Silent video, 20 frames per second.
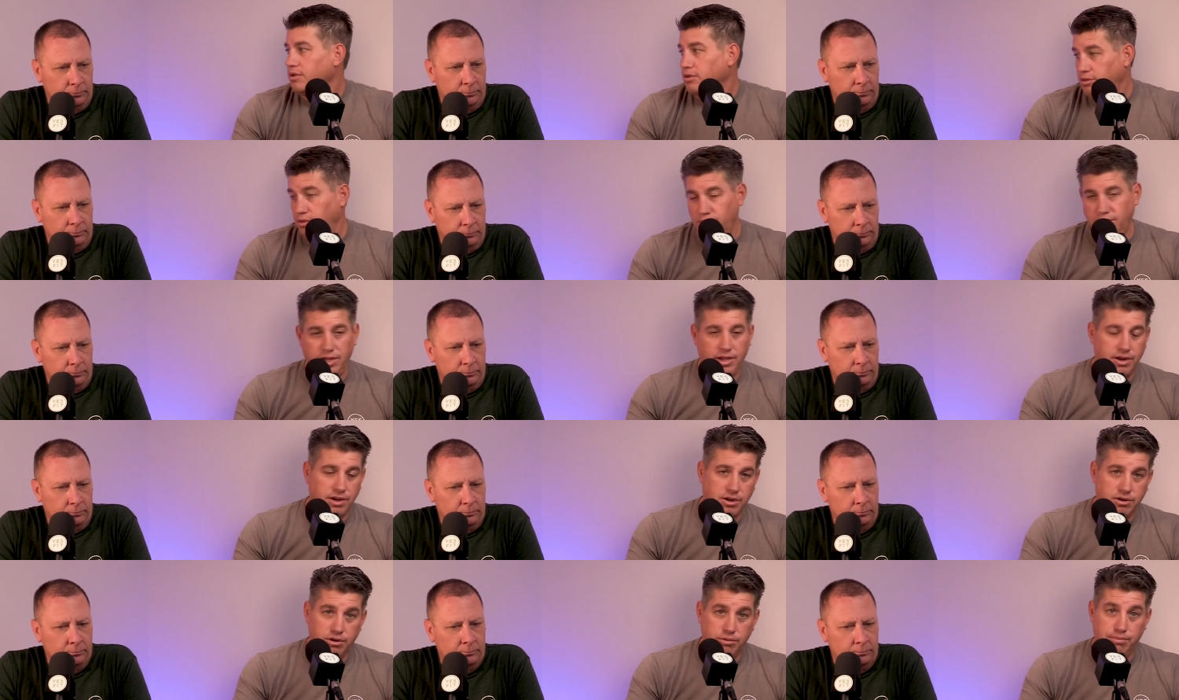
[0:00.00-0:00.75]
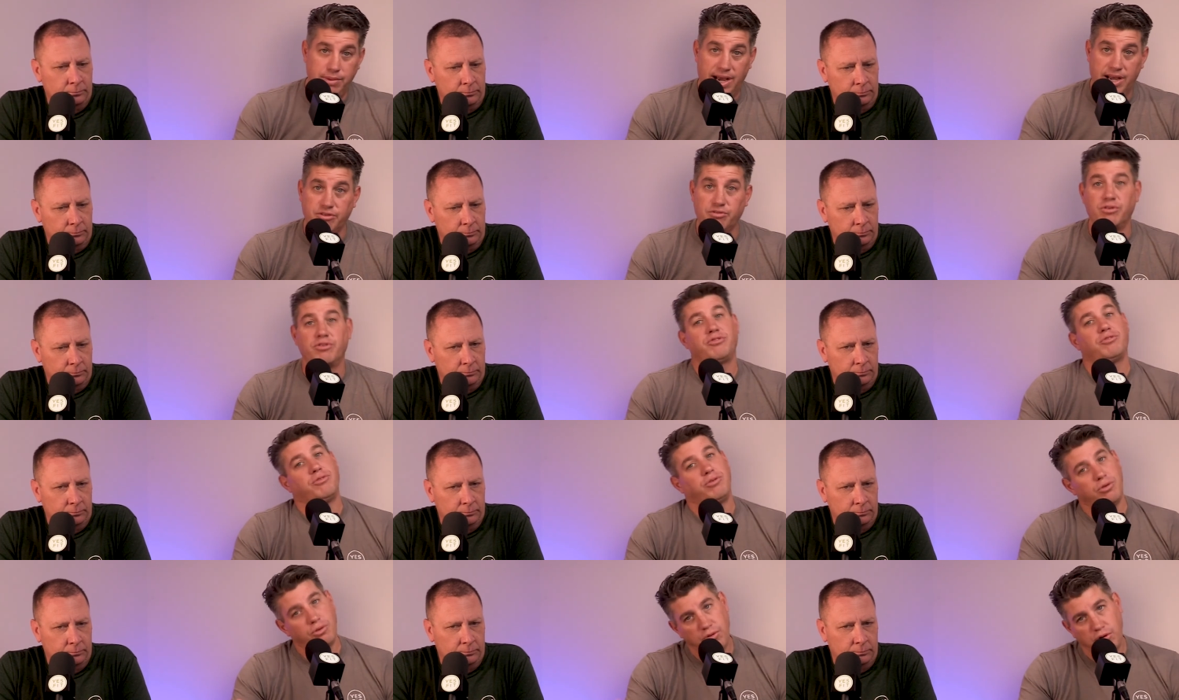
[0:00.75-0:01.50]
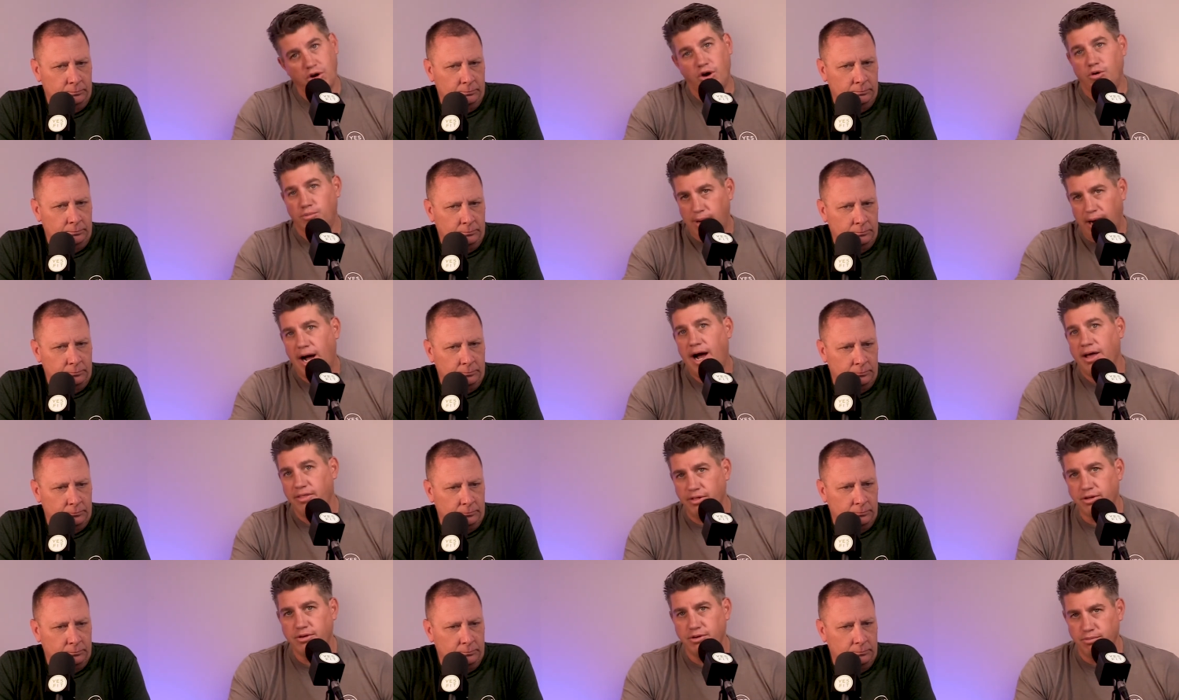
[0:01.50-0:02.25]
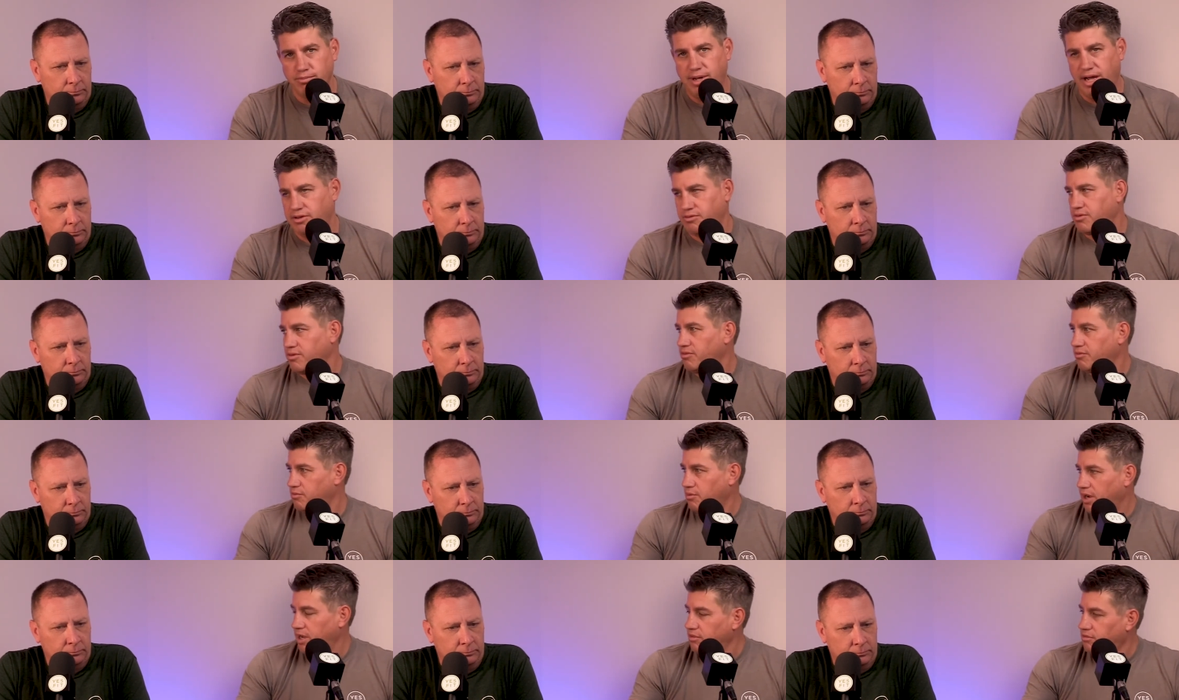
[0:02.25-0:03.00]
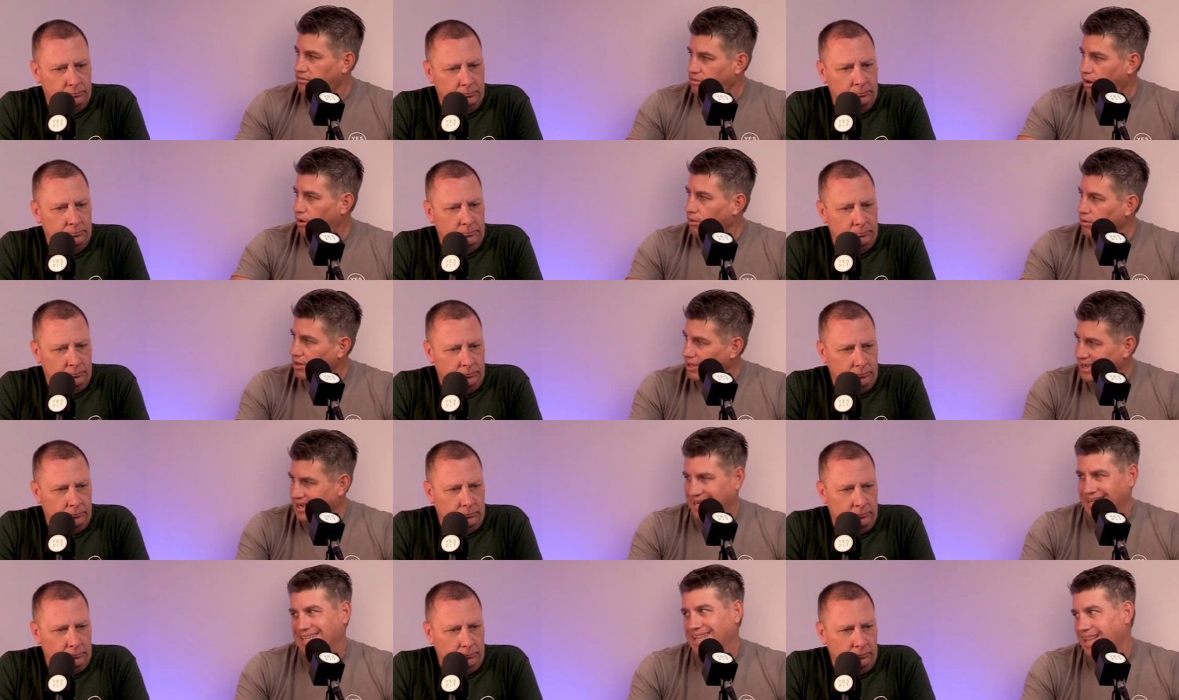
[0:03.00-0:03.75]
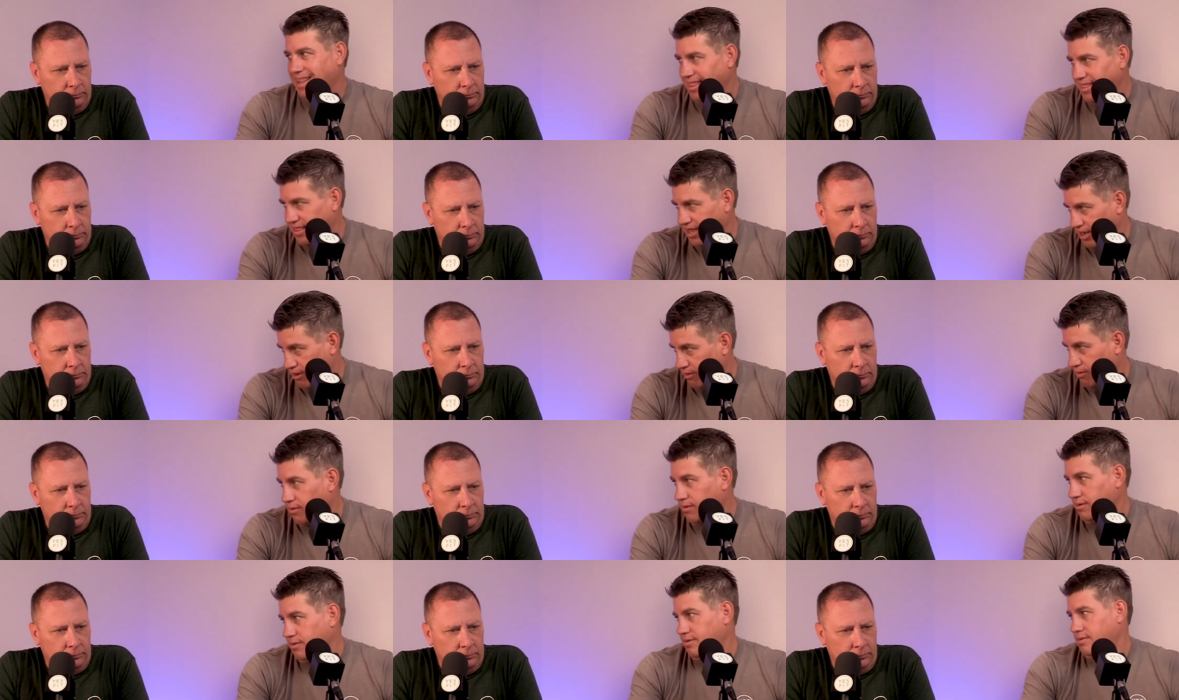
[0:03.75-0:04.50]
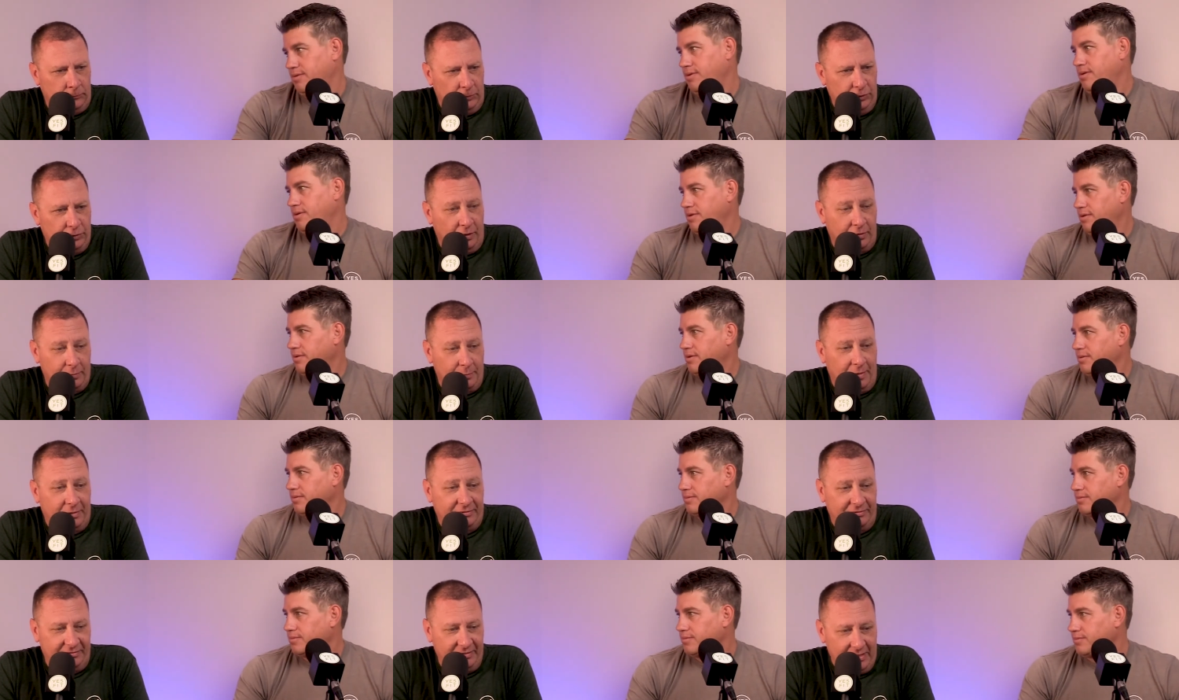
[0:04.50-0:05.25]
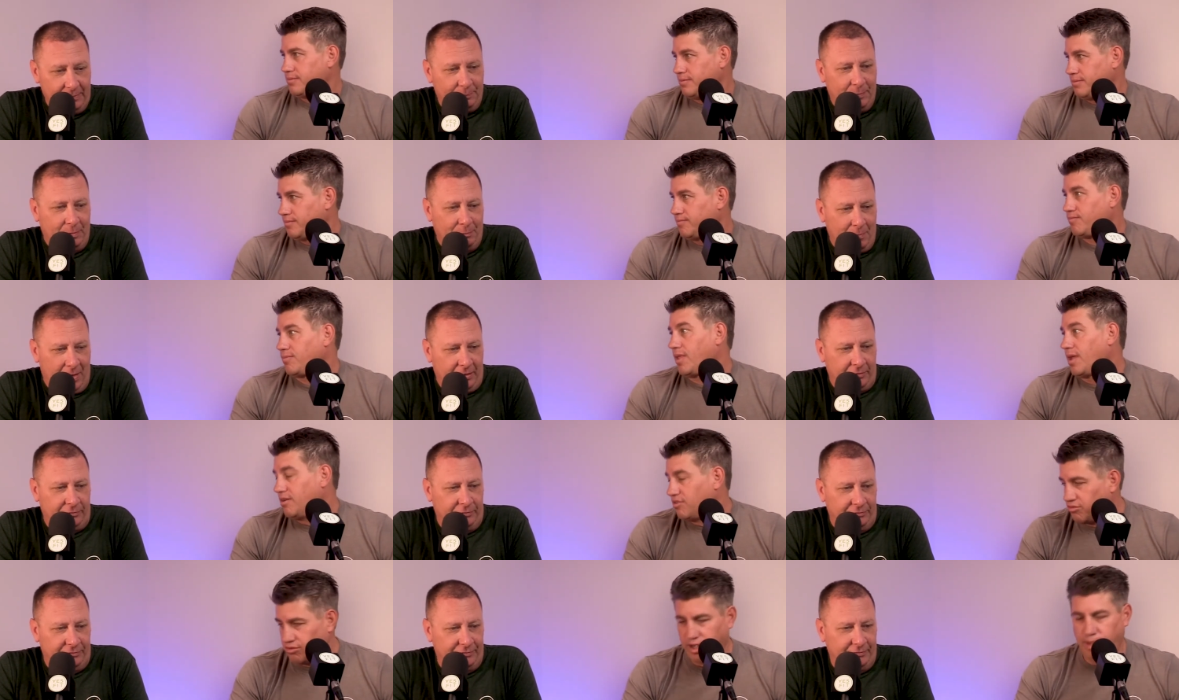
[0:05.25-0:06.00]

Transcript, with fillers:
Speaker 1: You need a good mattress, you go buy the good mattress. Right? Don't cut there.
Speaker 2: You're talking about sleeping mattress.